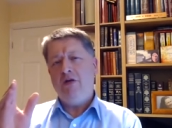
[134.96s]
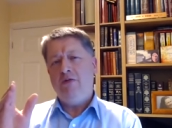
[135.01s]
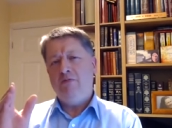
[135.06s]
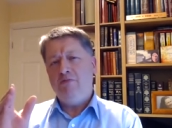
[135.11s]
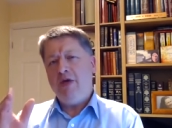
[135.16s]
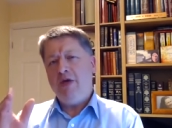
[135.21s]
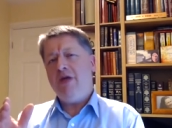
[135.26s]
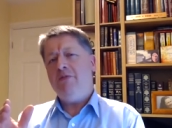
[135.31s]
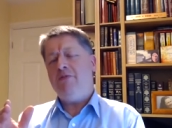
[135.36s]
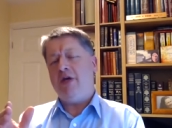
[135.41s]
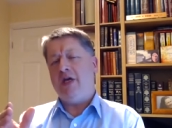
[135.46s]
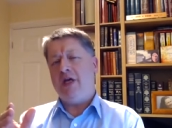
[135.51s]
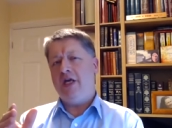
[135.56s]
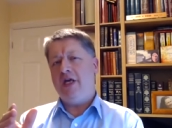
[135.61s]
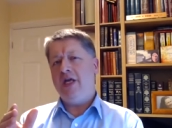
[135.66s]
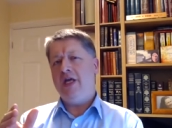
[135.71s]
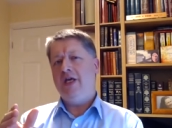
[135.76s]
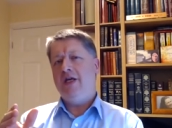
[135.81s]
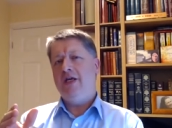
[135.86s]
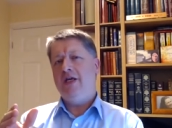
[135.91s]

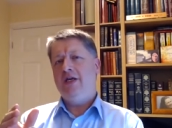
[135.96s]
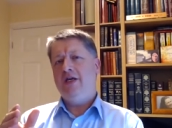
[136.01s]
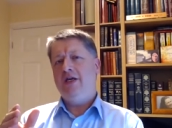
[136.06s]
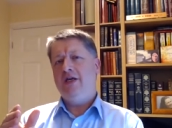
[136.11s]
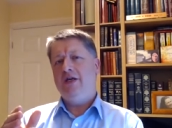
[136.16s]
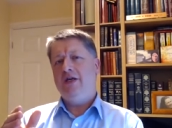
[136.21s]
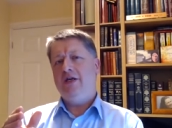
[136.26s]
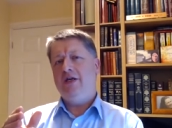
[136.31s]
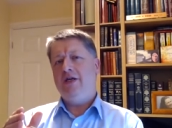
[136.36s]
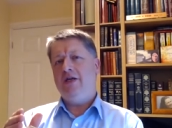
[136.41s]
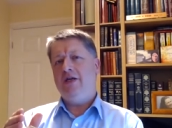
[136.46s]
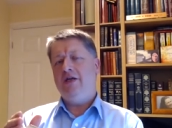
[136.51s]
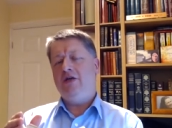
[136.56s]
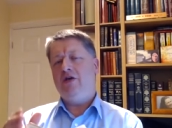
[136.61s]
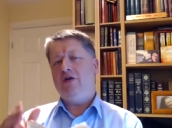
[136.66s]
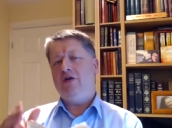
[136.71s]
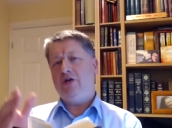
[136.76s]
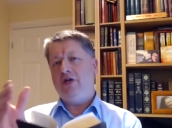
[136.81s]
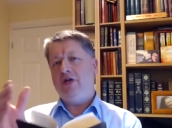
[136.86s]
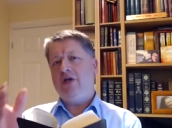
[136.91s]
Maybe
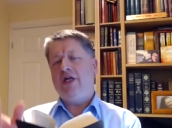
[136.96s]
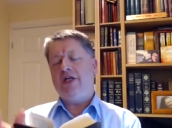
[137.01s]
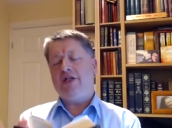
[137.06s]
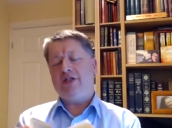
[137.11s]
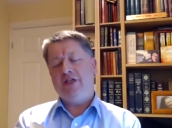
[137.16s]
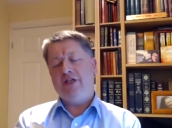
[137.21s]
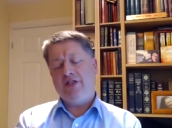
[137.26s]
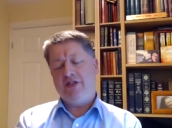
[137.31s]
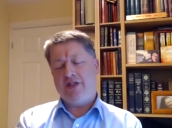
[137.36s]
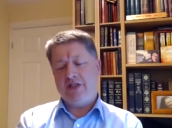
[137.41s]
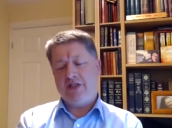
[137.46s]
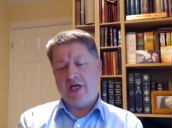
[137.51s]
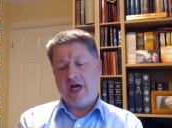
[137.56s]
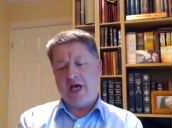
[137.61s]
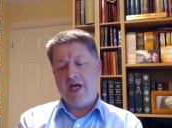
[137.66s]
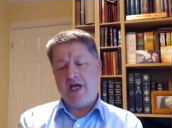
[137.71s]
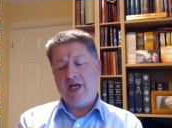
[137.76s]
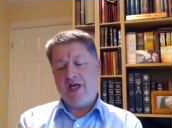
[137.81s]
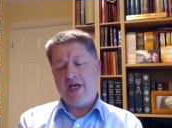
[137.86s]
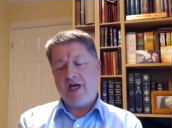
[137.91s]
you're, listening
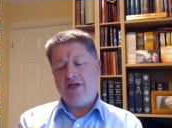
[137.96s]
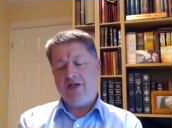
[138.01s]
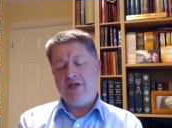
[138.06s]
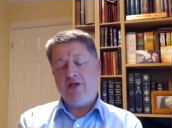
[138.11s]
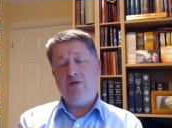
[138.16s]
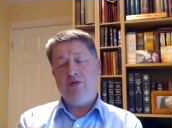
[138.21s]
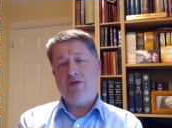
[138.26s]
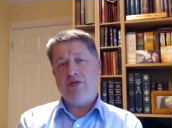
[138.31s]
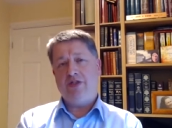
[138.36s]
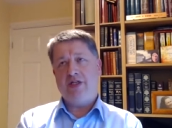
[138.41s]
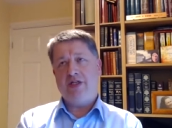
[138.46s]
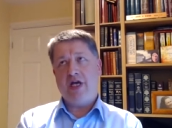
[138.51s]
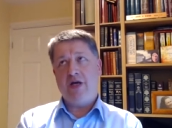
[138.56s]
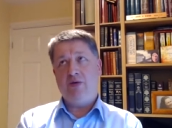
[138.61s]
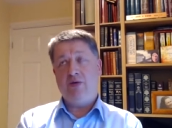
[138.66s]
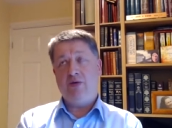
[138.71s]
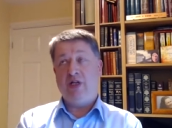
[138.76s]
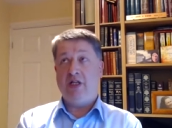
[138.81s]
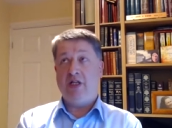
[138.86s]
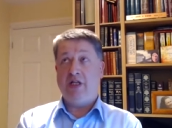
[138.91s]
today and you will say,
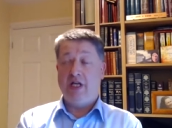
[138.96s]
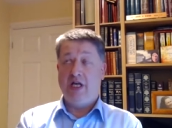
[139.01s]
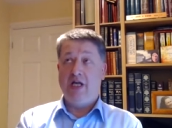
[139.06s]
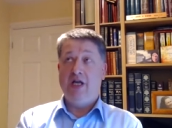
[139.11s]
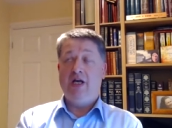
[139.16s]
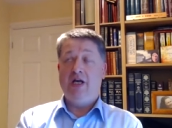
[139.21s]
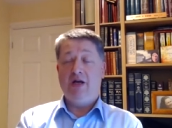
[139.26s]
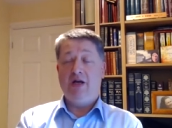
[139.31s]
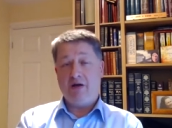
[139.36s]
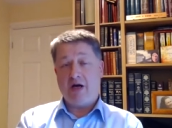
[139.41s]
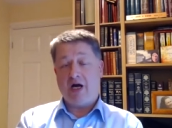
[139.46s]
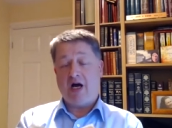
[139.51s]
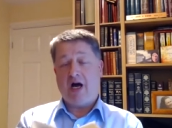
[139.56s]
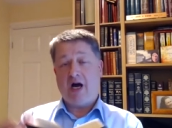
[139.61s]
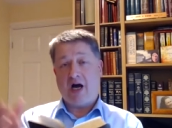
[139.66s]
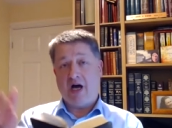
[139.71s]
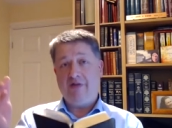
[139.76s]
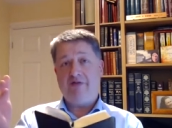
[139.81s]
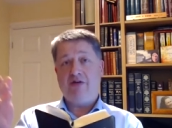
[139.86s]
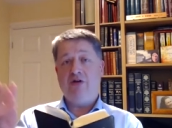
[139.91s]
Well,
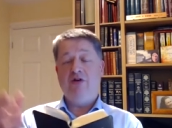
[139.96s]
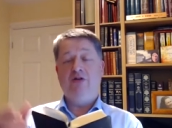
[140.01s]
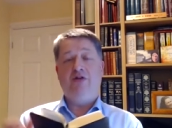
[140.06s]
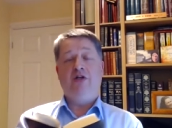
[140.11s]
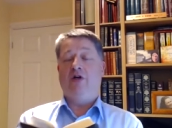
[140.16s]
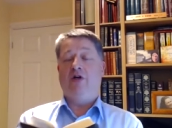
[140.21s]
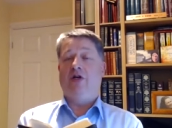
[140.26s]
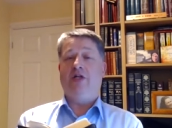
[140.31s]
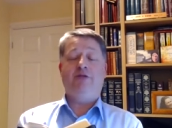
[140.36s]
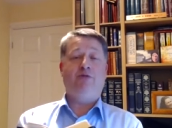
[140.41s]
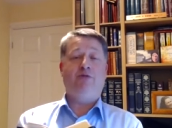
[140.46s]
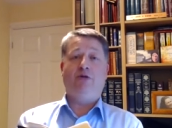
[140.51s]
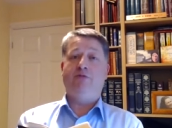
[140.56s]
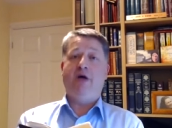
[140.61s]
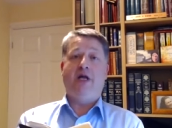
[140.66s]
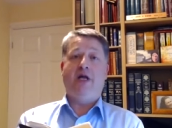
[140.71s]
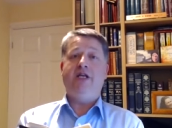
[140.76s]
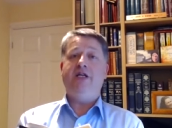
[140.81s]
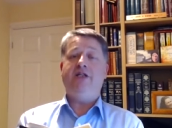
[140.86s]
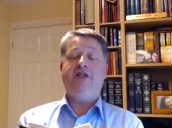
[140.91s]
I've heard the gospel
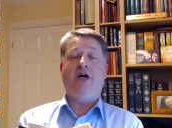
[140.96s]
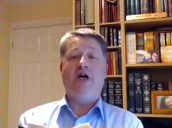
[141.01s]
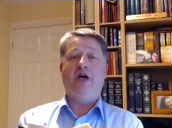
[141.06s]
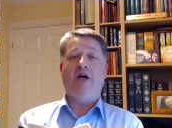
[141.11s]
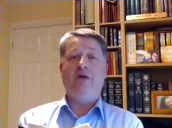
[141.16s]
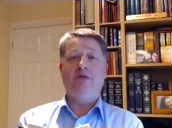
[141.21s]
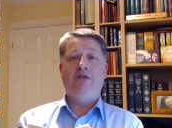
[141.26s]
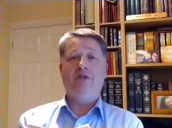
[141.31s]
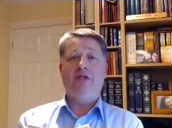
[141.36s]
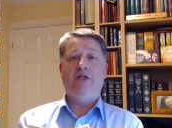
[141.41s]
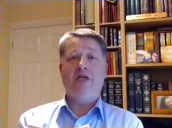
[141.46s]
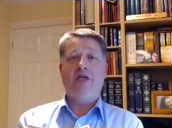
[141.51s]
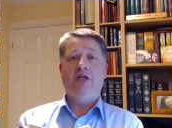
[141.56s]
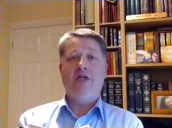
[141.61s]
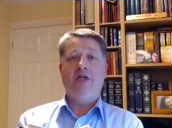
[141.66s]
many times.